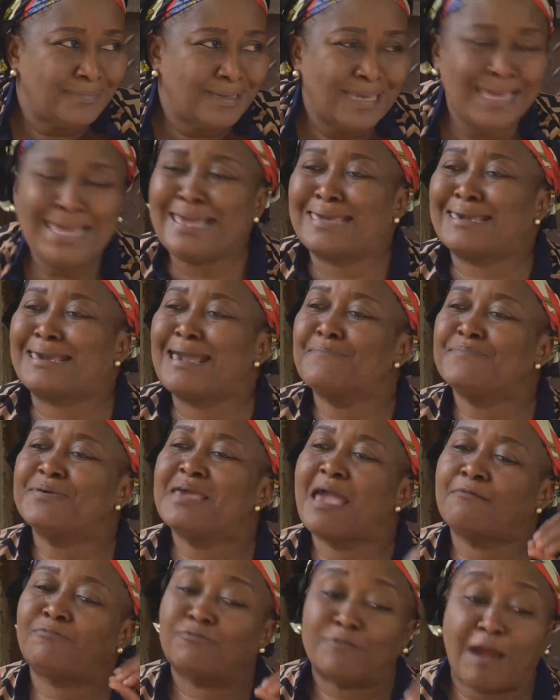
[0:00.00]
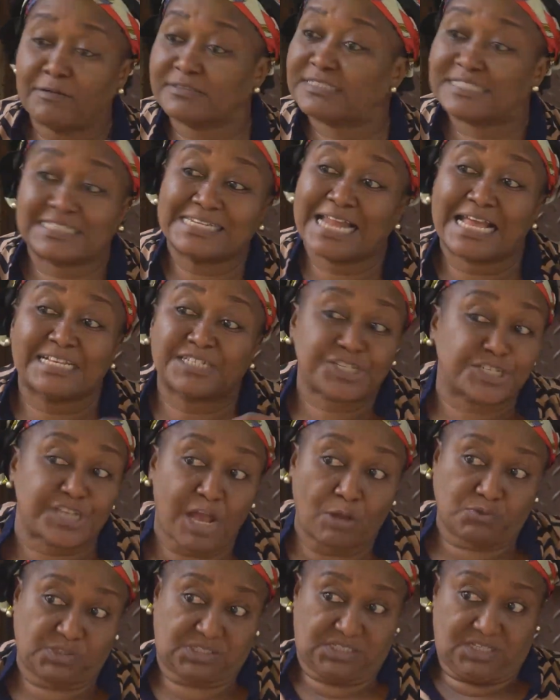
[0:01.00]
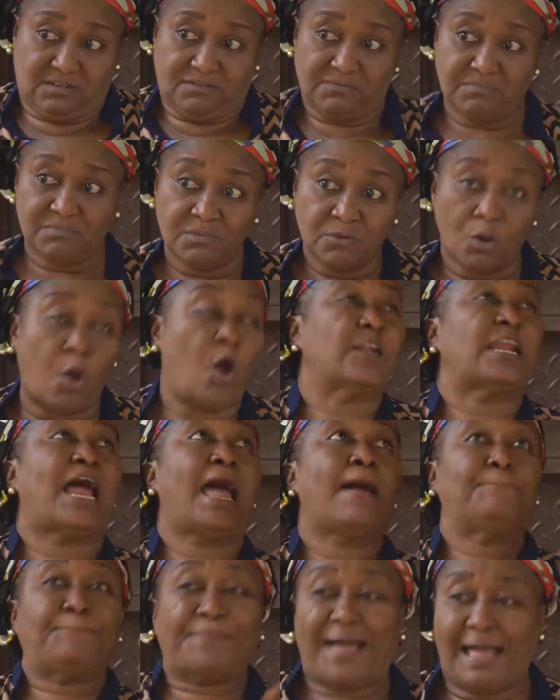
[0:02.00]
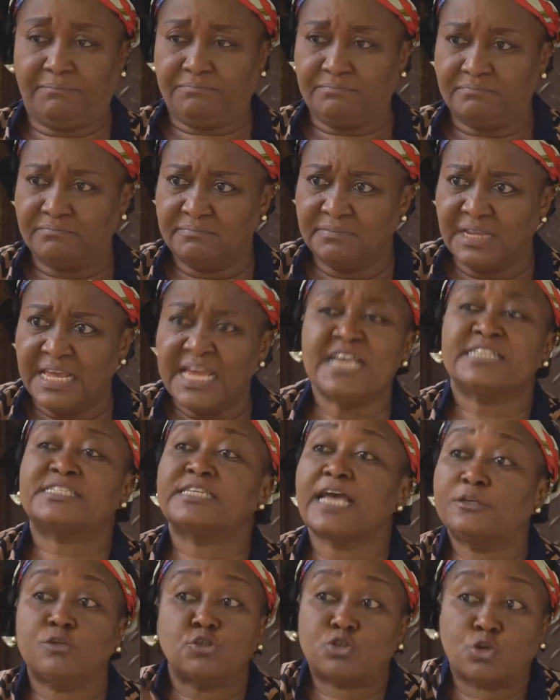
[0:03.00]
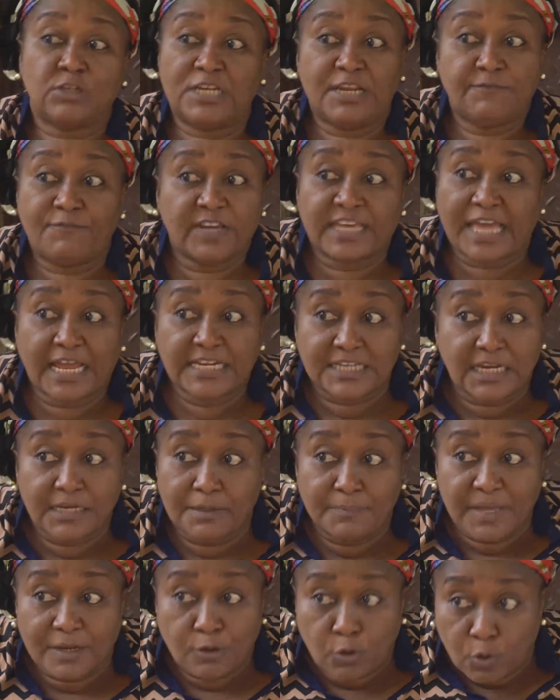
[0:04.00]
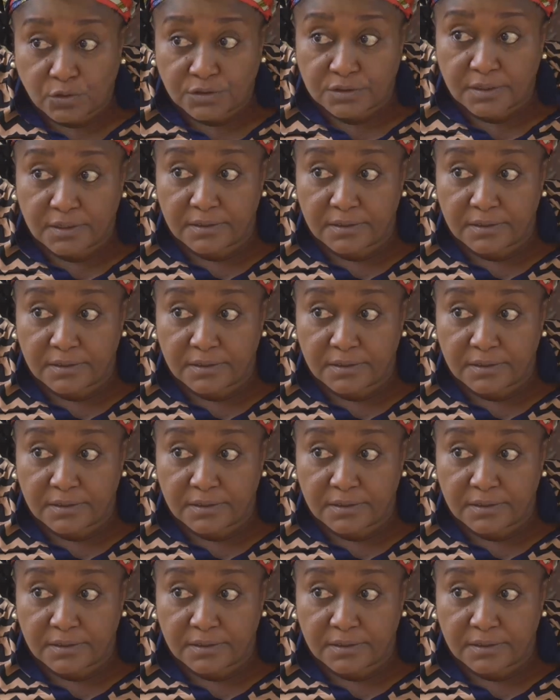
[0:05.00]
He came here ranting and shouting on our back. He said you should leave Nkendelime alone.